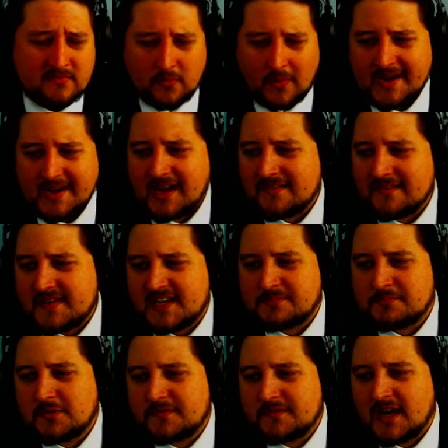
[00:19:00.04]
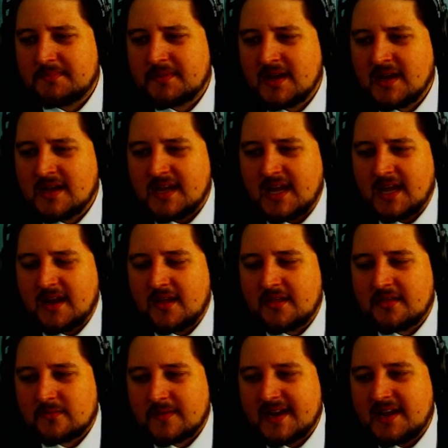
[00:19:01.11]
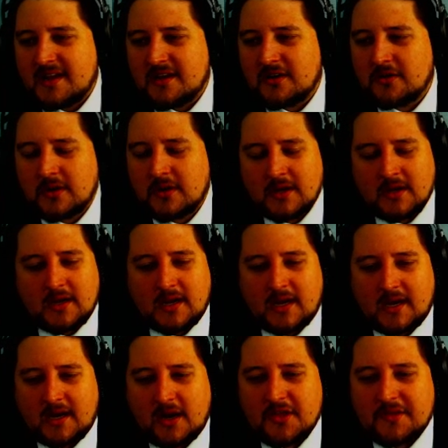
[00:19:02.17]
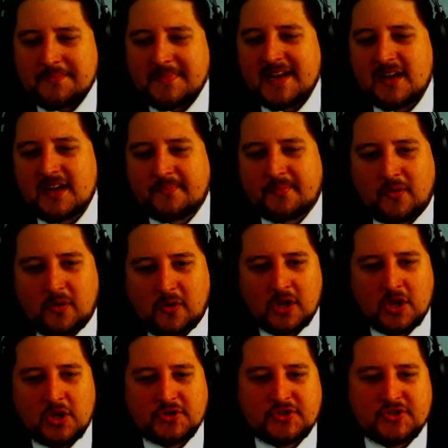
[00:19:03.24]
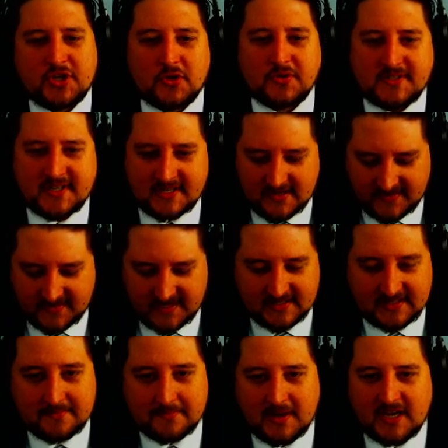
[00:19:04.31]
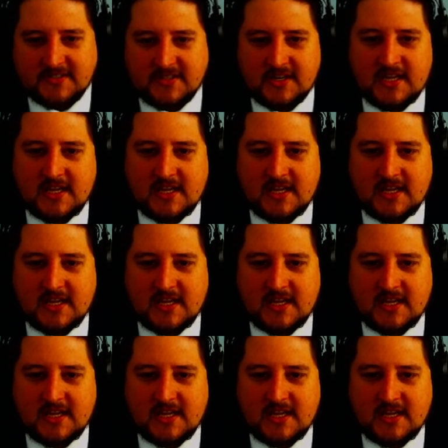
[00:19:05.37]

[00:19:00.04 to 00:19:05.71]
why Navi has moved up in the radio uh, or the media poll so significantly much.